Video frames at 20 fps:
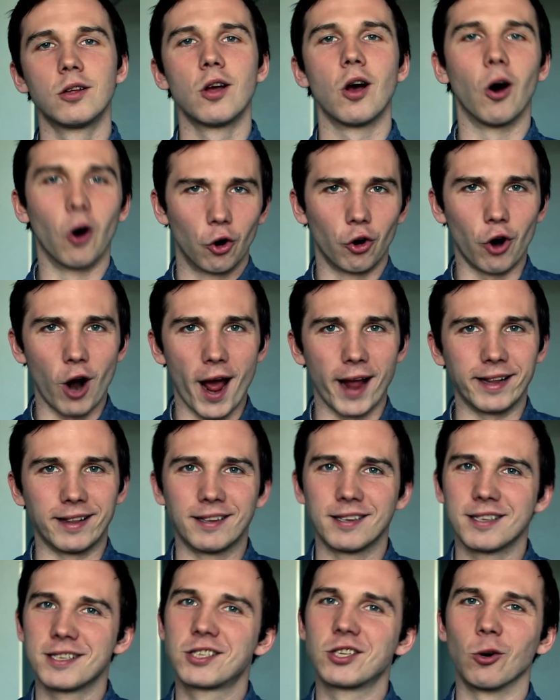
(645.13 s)
All right,
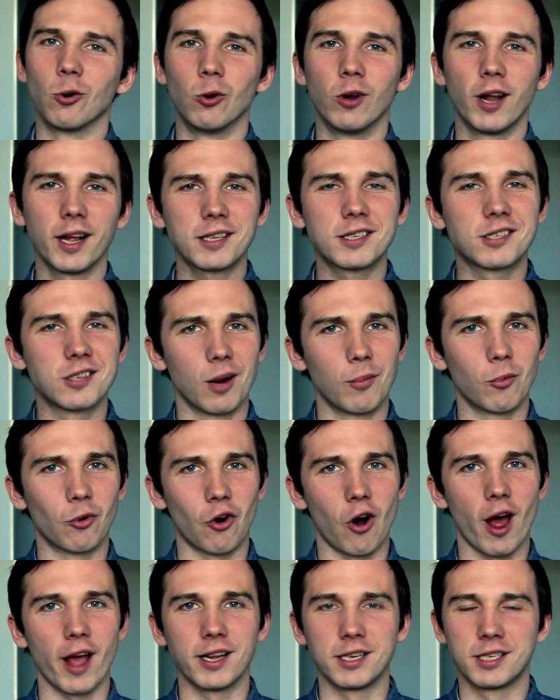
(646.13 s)
so let's
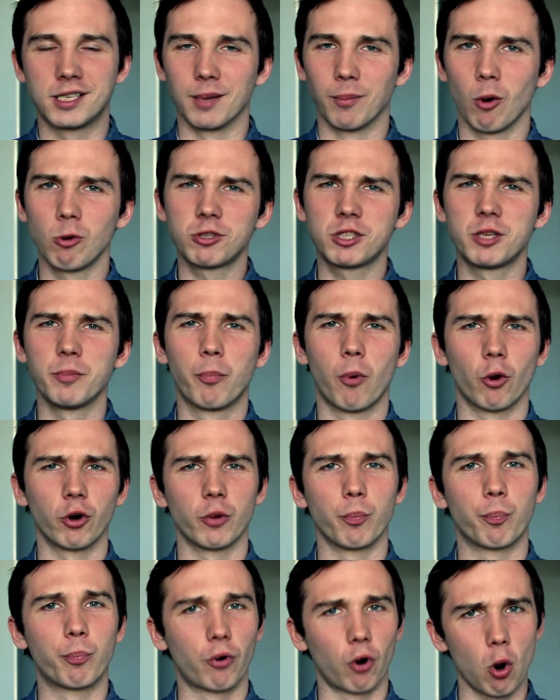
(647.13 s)
summarize the most
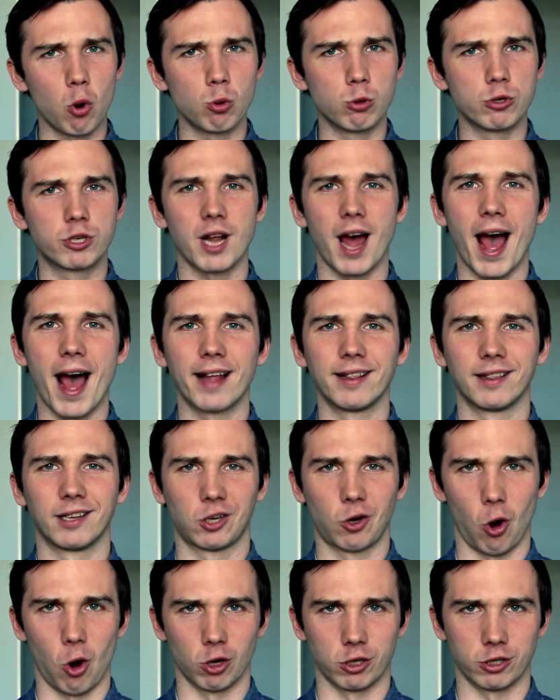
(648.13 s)
important pros and the
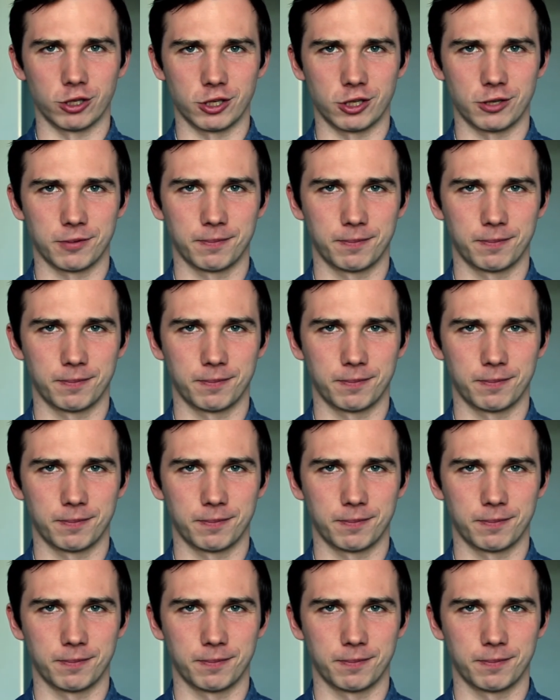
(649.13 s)
cons.